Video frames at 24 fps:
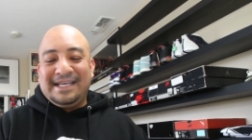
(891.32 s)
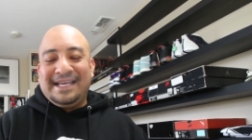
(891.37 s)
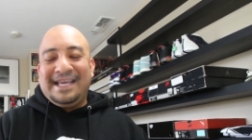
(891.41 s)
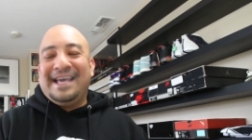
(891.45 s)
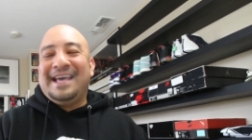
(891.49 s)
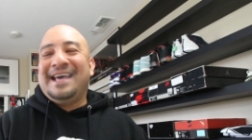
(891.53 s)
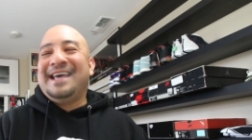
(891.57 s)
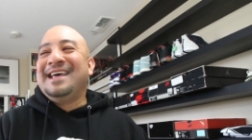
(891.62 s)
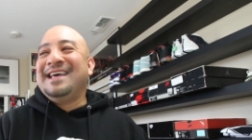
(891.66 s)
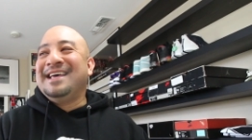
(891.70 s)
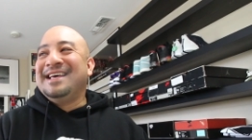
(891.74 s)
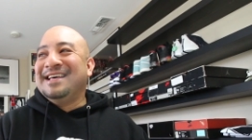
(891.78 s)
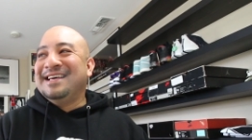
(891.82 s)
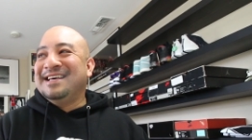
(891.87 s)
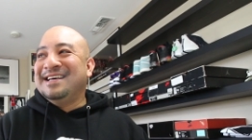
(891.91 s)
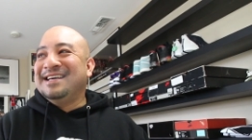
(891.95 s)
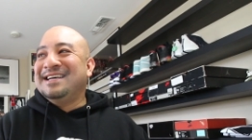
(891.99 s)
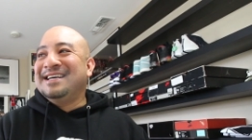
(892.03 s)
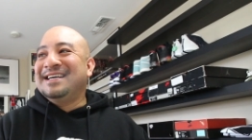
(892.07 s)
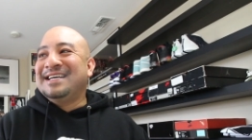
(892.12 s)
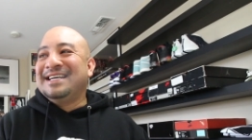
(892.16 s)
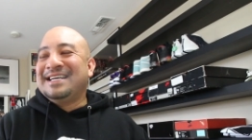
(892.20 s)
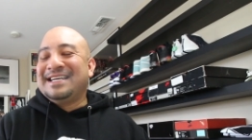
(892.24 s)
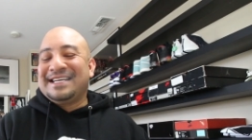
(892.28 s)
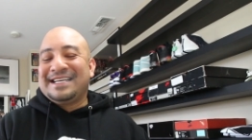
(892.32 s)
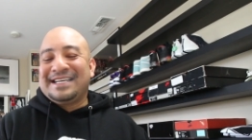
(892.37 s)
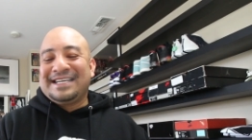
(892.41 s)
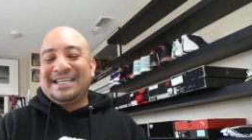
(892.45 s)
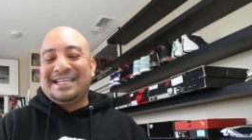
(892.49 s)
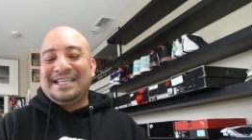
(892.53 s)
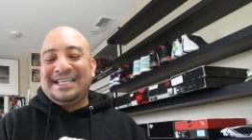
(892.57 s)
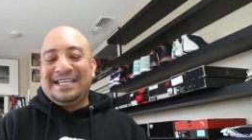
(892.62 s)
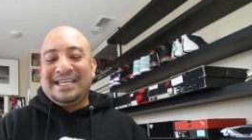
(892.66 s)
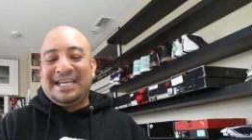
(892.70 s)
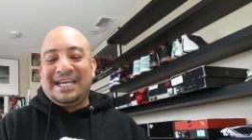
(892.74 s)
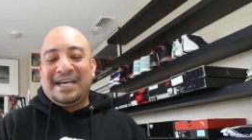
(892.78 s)
that, yeah. that was canceled.
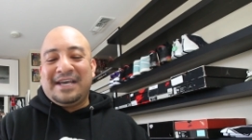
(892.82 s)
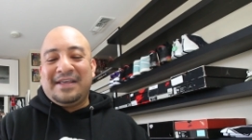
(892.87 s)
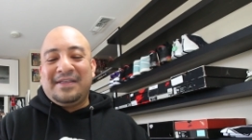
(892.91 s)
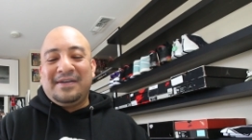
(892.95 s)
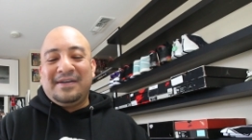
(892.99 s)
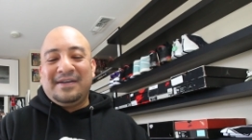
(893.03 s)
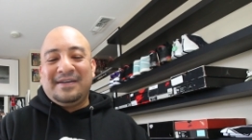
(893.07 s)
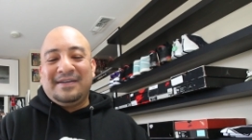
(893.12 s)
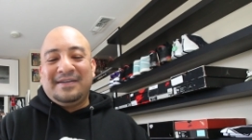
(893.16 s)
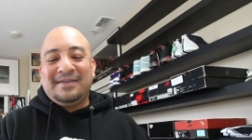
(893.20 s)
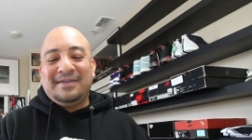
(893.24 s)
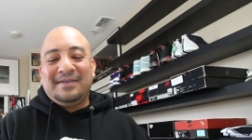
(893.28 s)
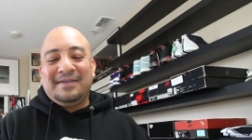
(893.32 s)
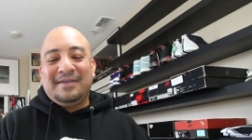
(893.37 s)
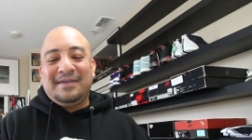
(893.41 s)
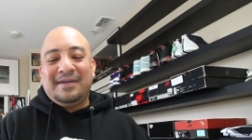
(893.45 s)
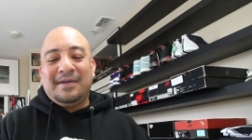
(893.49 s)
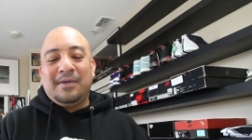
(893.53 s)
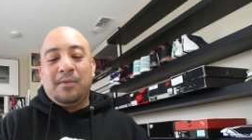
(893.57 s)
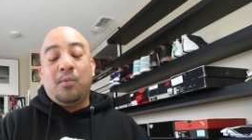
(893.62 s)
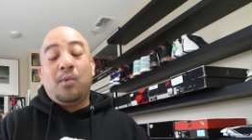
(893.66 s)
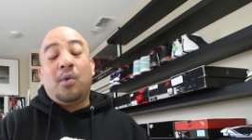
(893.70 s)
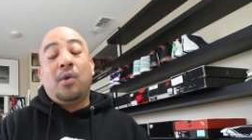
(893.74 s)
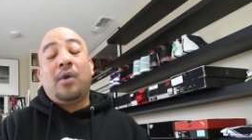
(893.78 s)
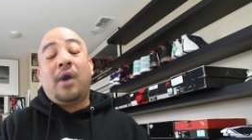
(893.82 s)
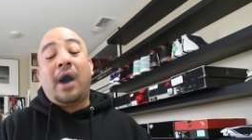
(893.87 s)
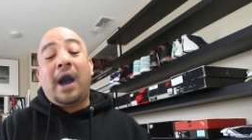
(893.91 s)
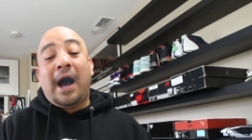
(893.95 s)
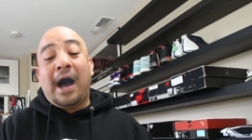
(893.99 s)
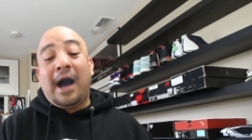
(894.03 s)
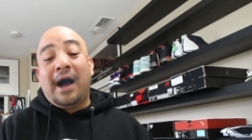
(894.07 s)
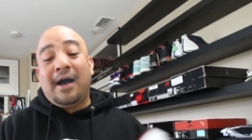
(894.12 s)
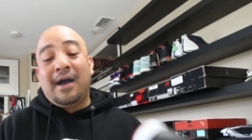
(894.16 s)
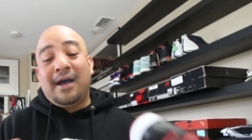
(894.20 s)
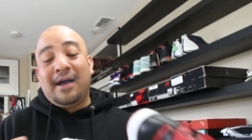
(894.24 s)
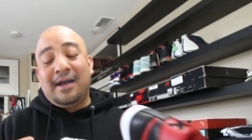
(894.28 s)
Yeah. So that, I don't know. Well, you
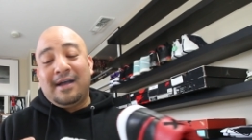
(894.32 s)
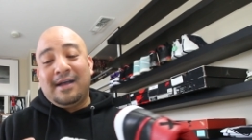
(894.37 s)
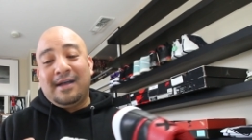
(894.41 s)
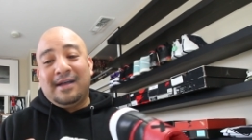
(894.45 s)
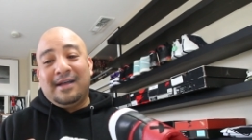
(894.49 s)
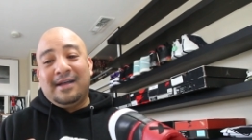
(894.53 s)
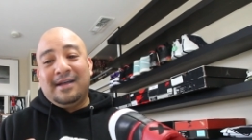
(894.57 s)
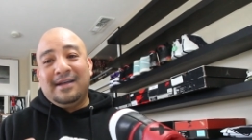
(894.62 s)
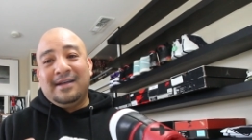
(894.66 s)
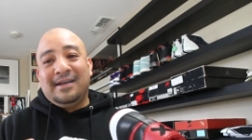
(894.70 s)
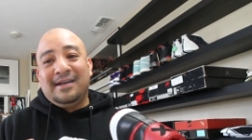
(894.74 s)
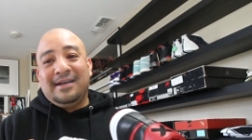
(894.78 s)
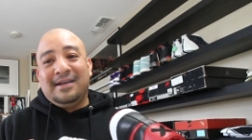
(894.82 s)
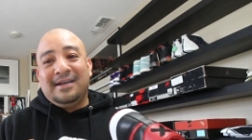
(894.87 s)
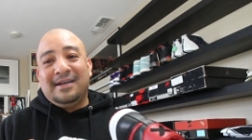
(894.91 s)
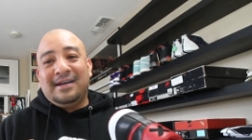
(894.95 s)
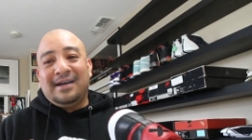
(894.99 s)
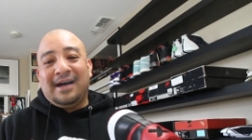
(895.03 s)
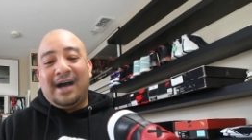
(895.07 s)
probably know where that dude.